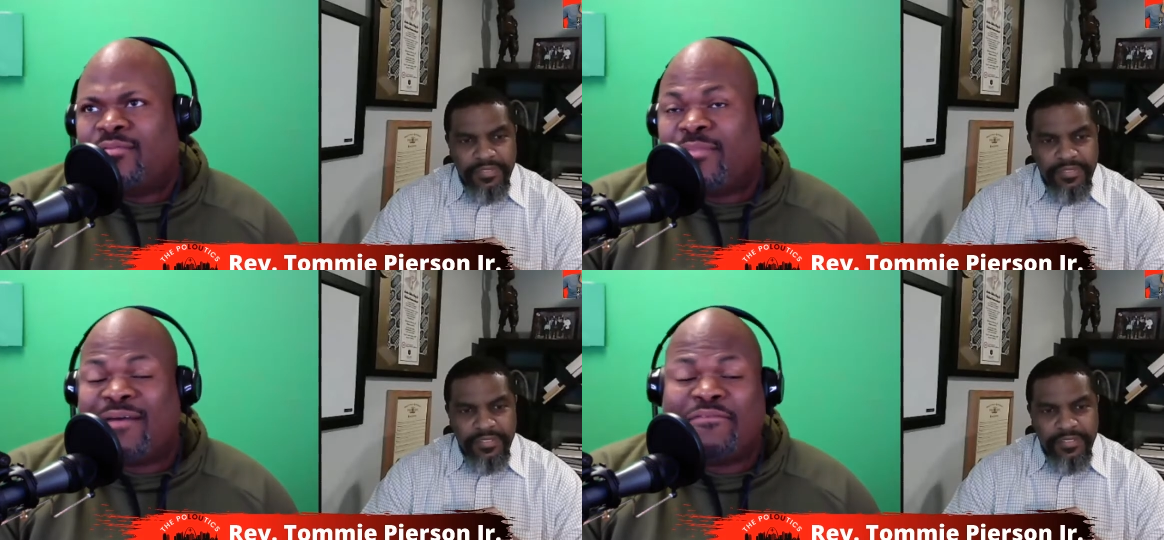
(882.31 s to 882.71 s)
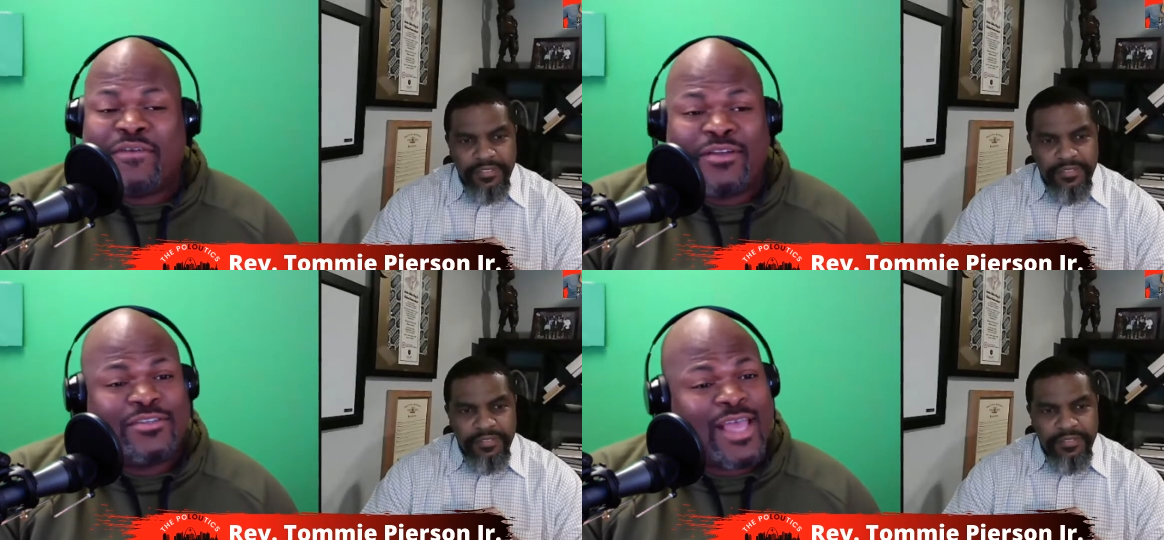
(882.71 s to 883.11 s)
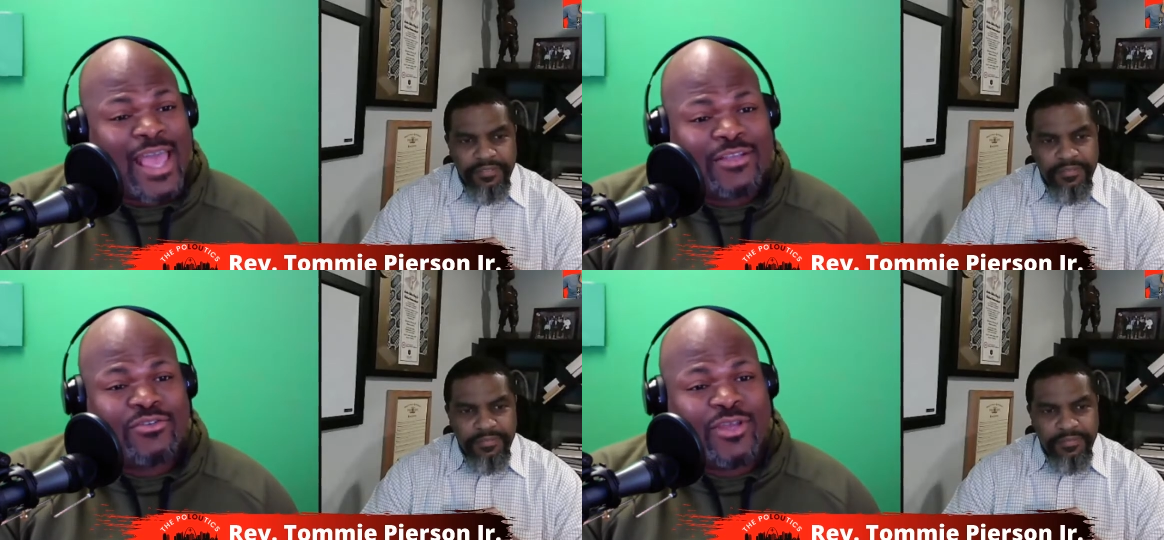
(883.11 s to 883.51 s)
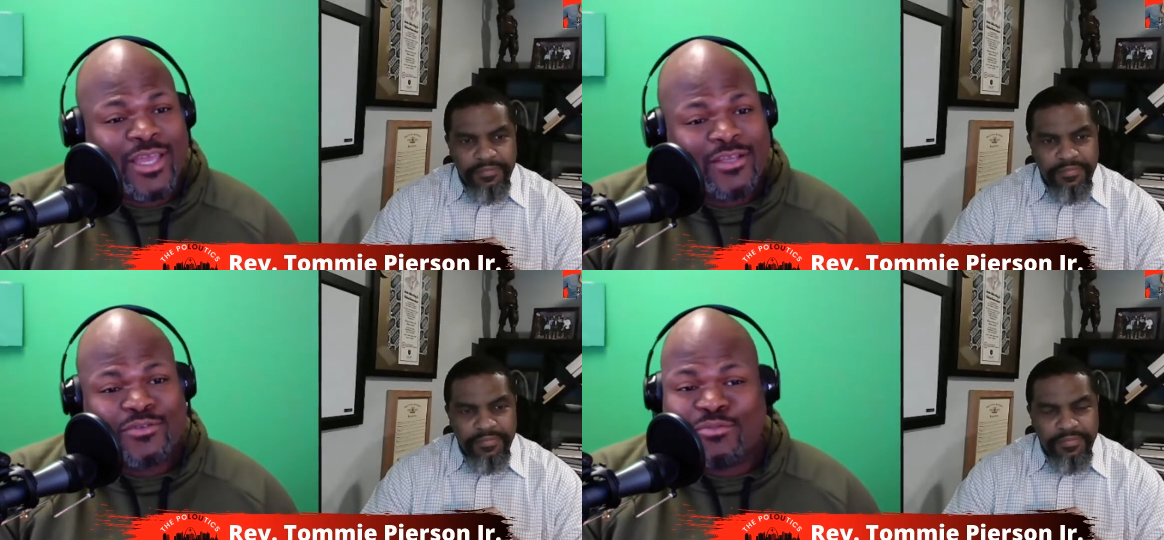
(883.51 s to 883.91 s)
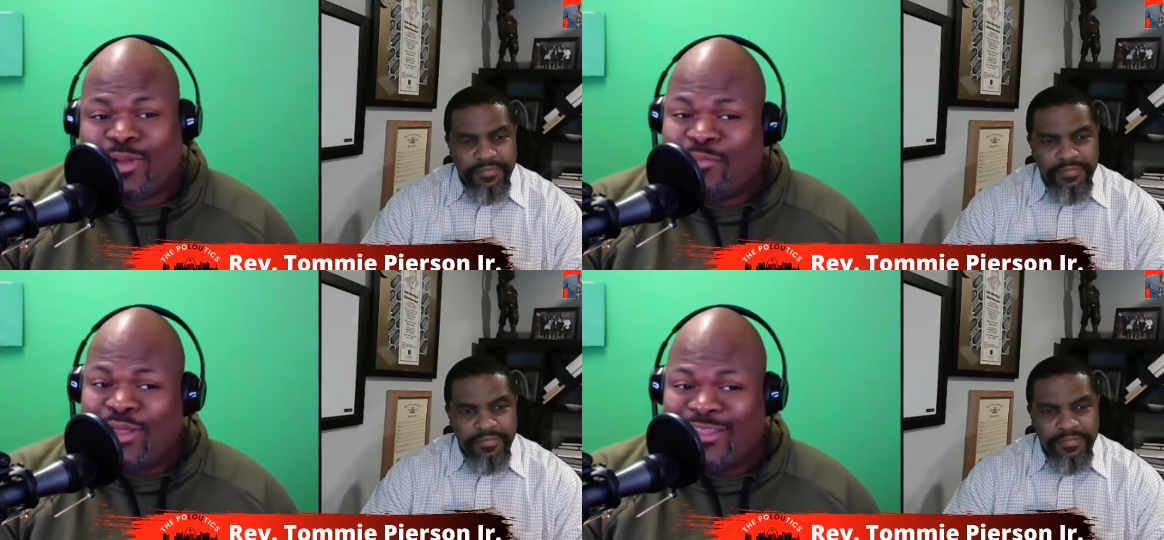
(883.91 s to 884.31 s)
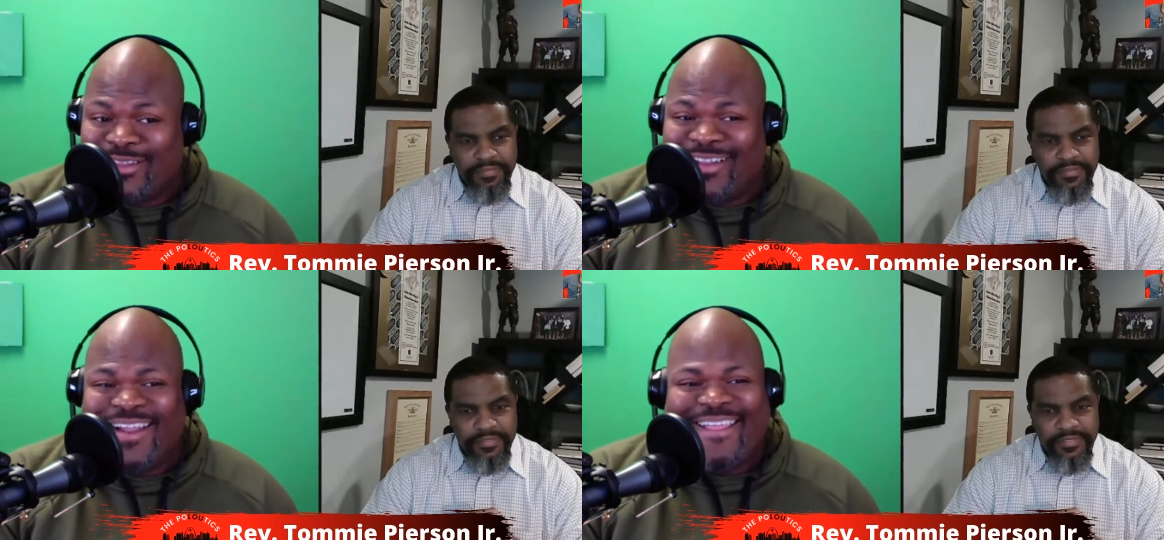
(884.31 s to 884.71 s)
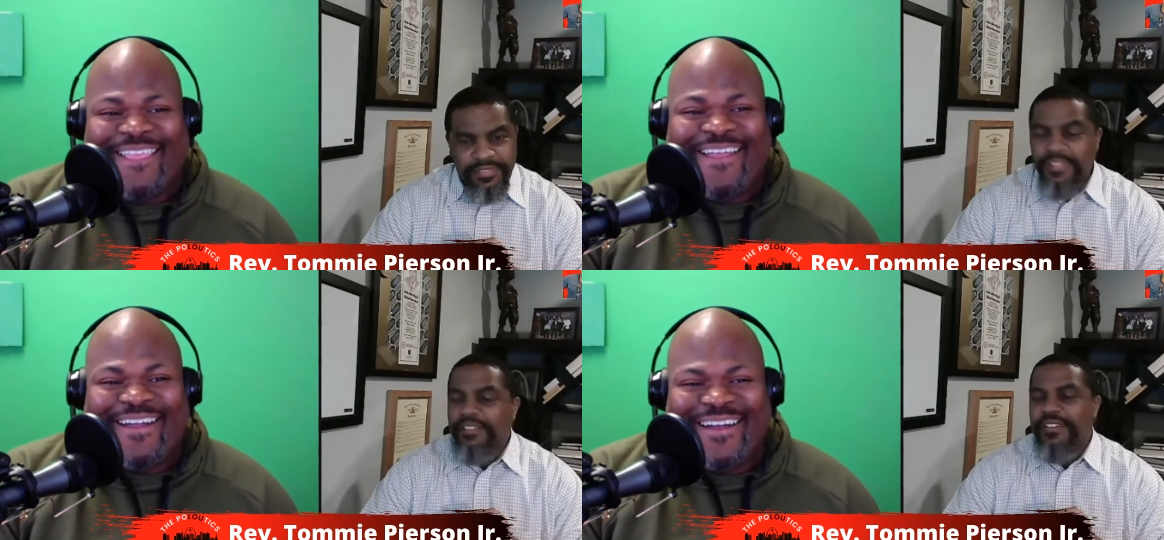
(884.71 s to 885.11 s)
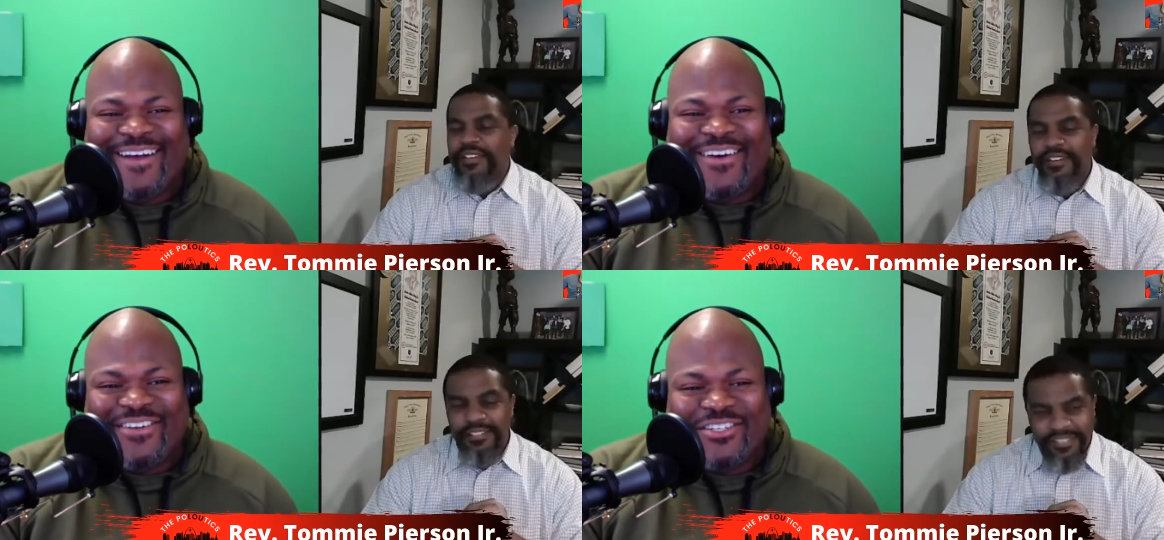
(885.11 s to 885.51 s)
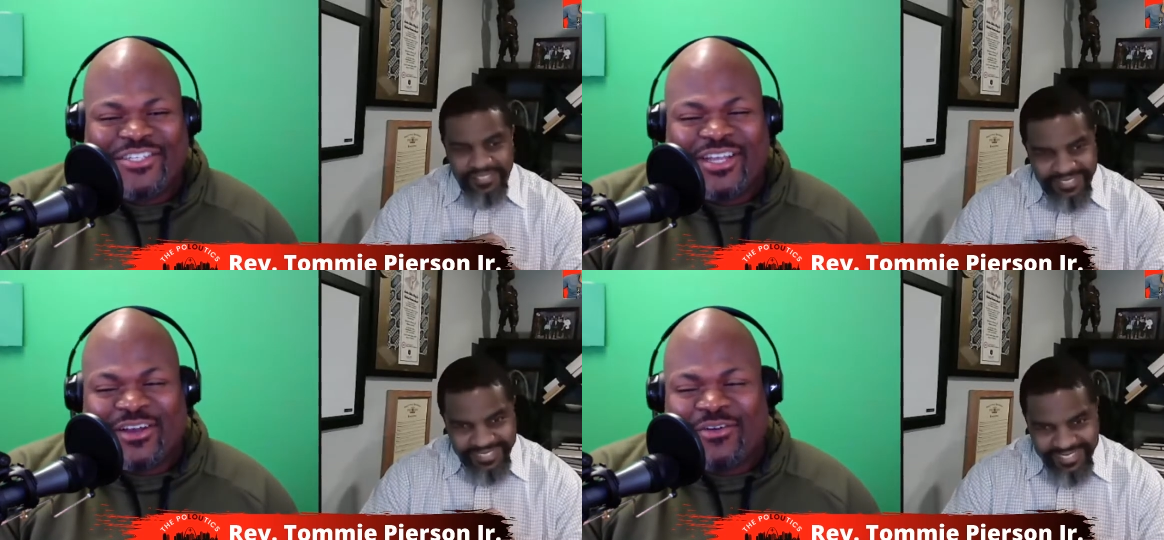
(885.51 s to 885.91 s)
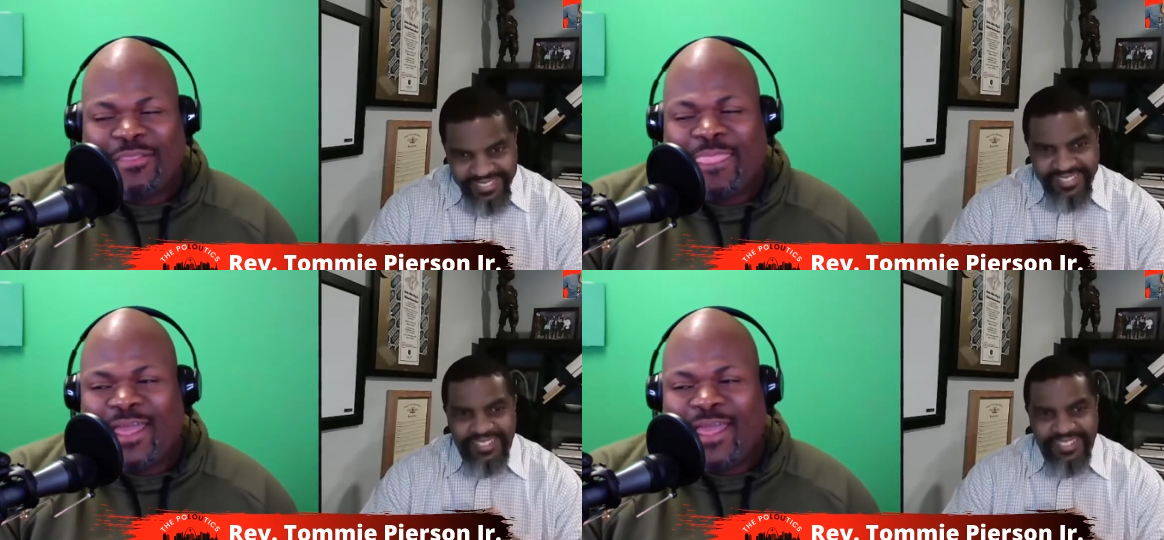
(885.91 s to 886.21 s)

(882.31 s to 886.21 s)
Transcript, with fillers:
Speaker 1: my first actual guest was my mother uh, on the show.